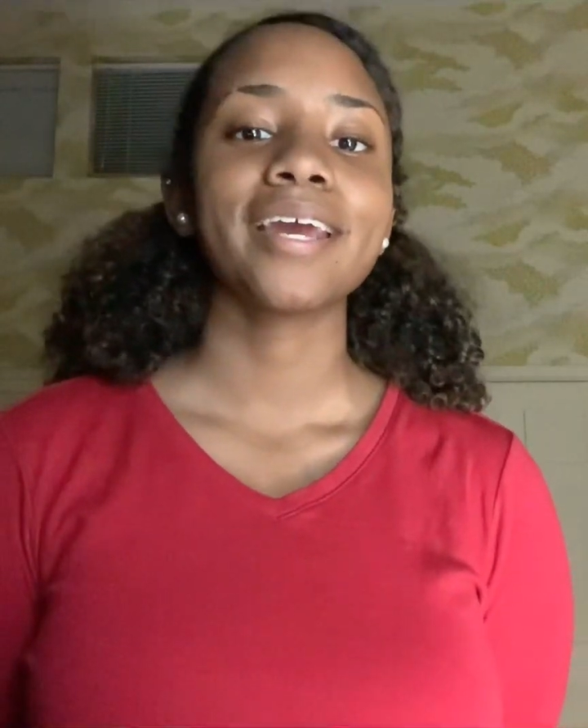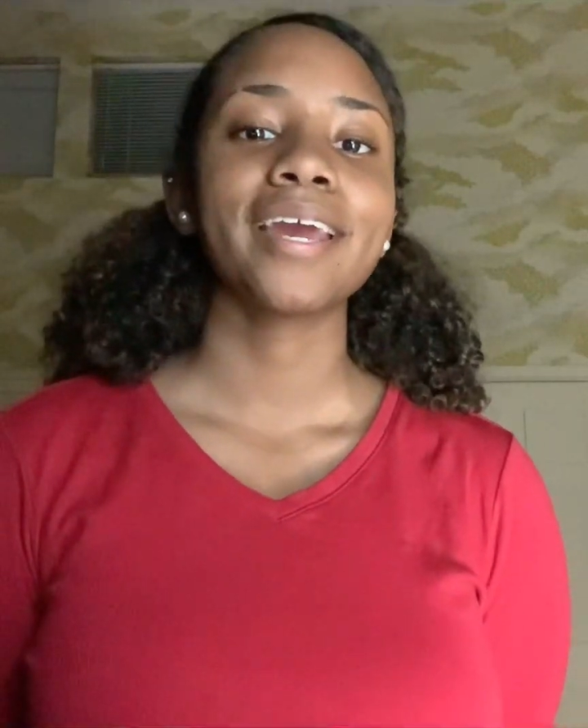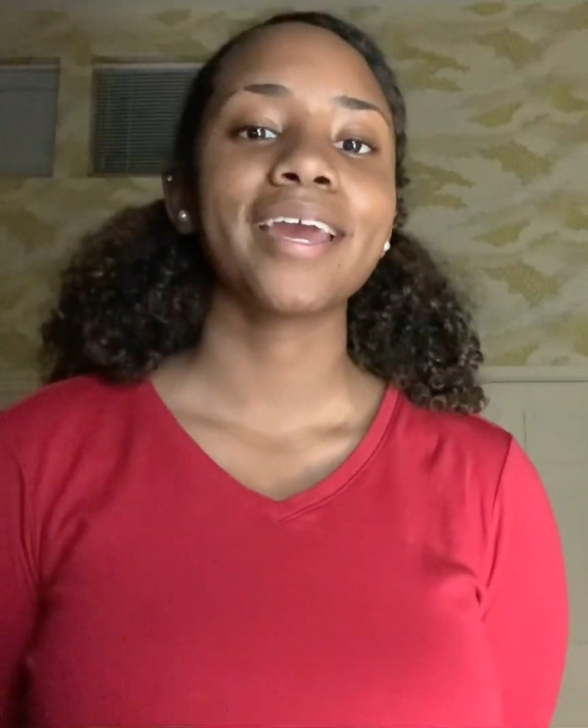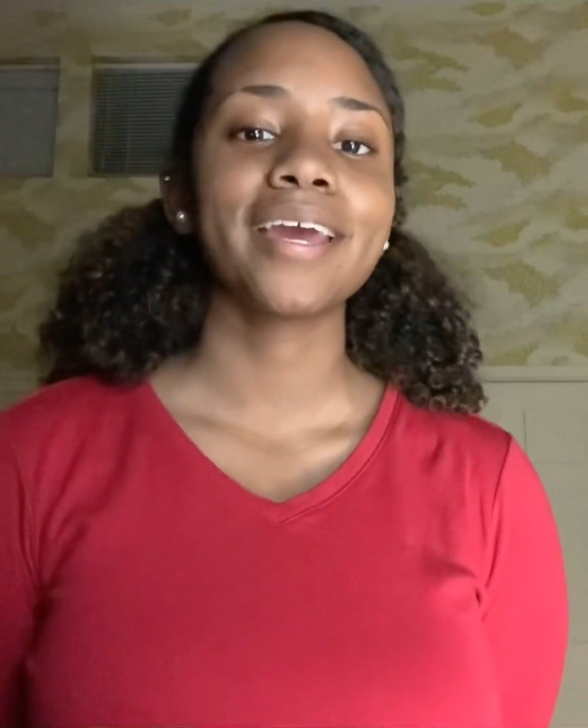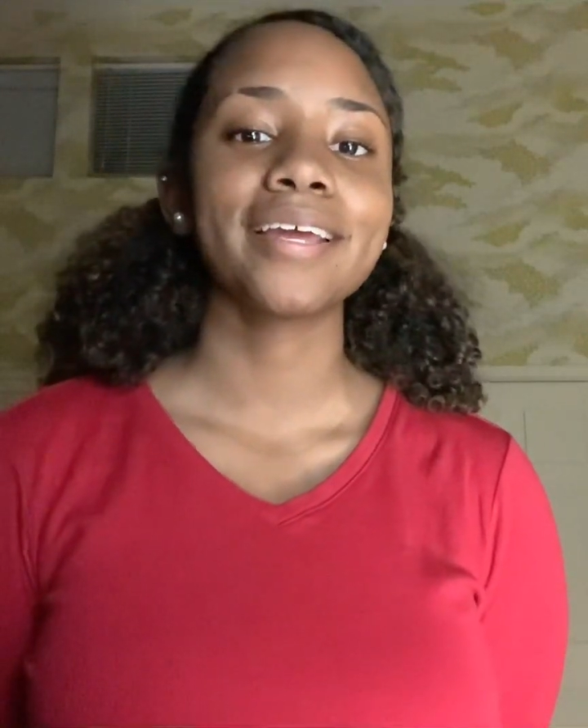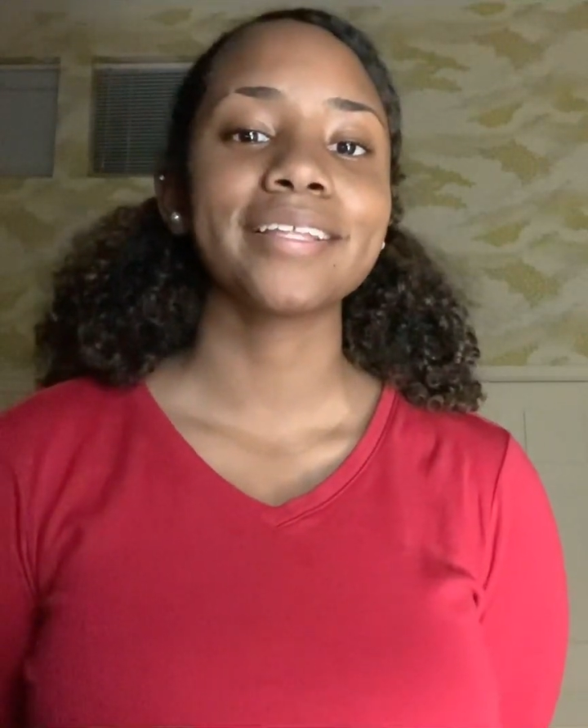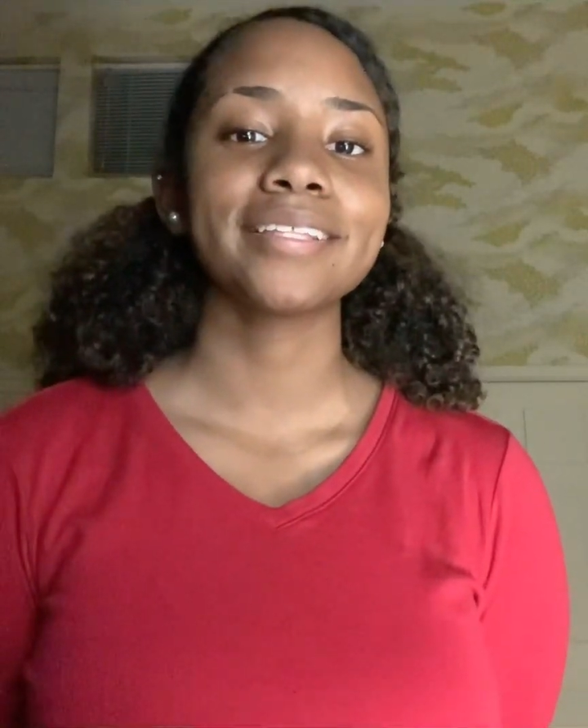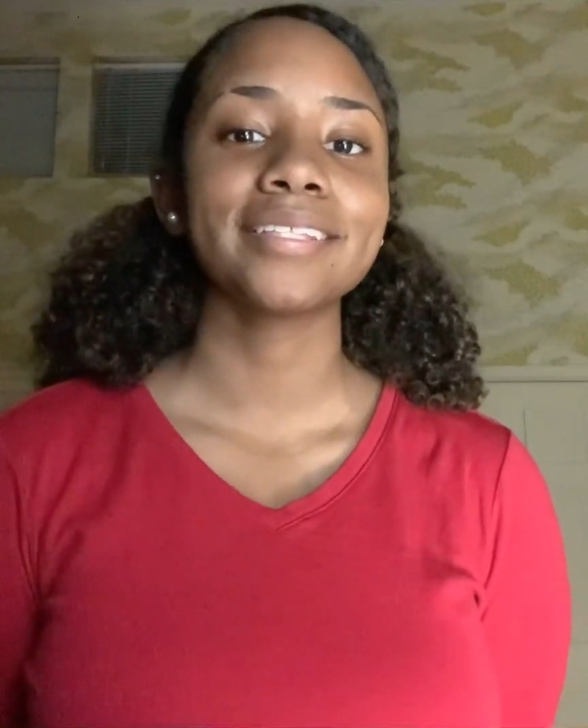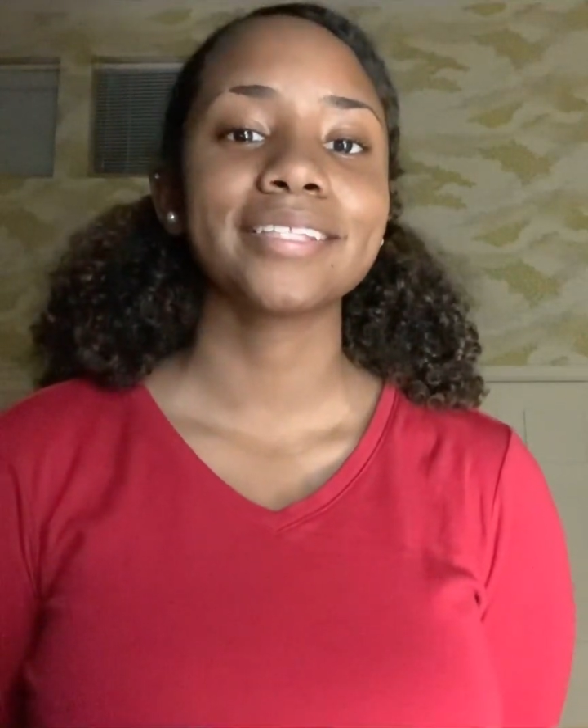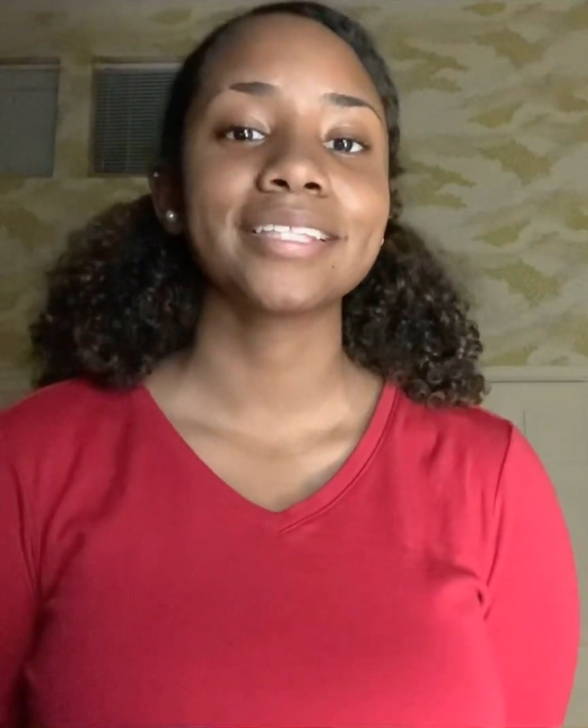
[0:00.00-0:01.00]

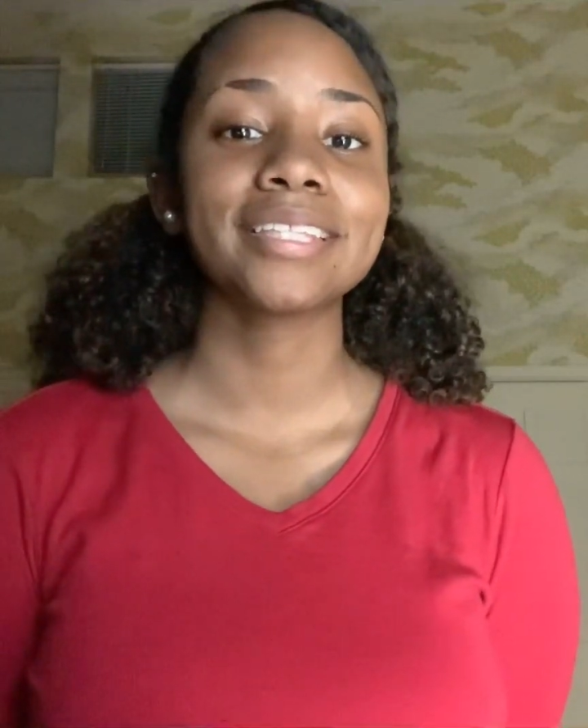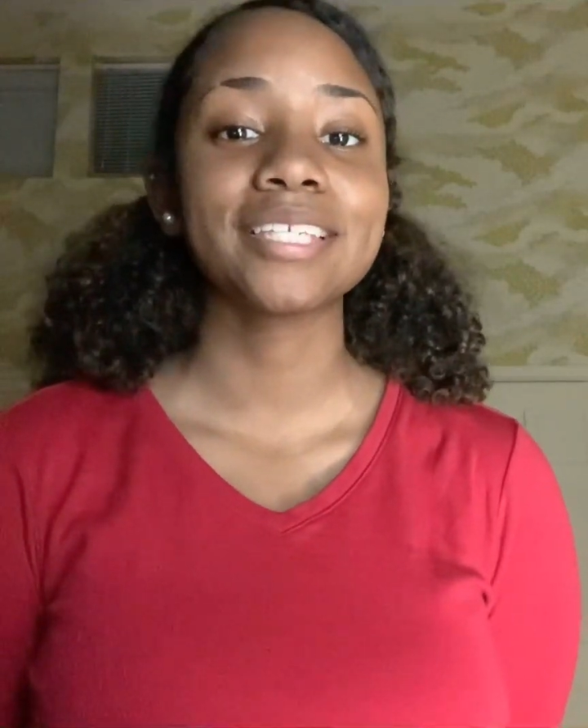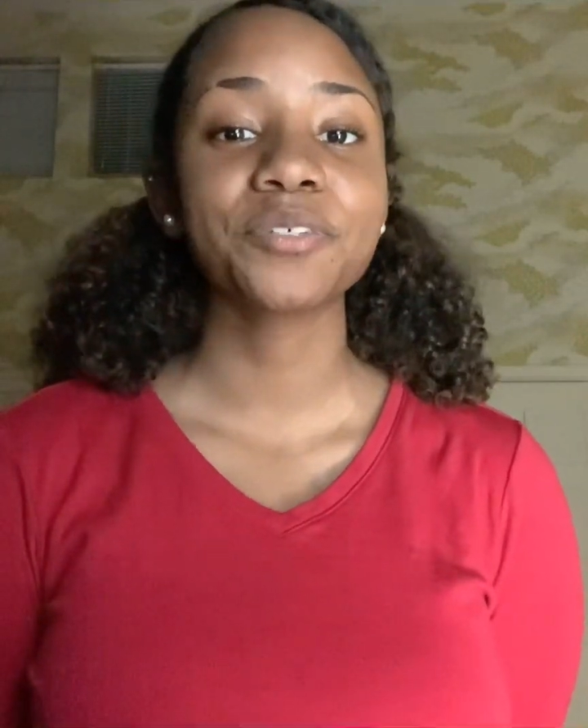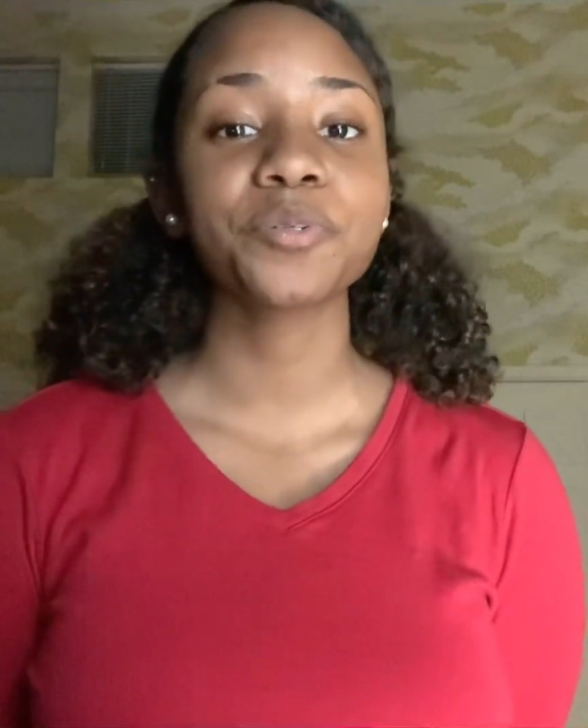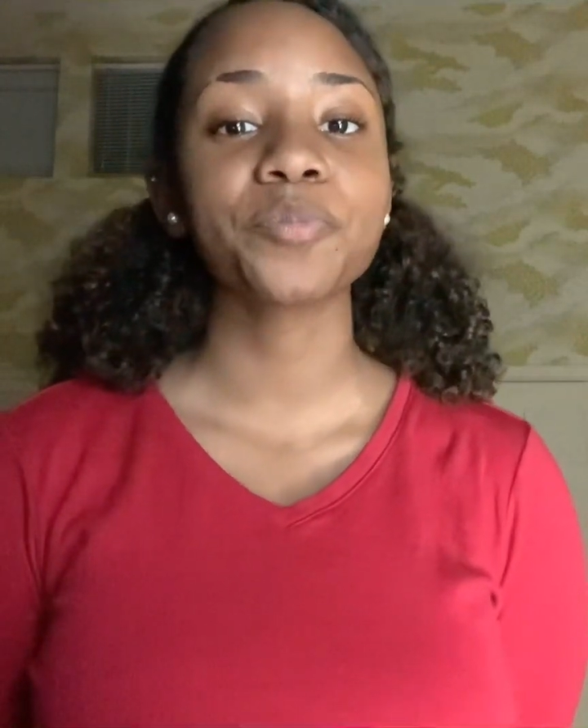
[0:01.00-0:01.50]
And this is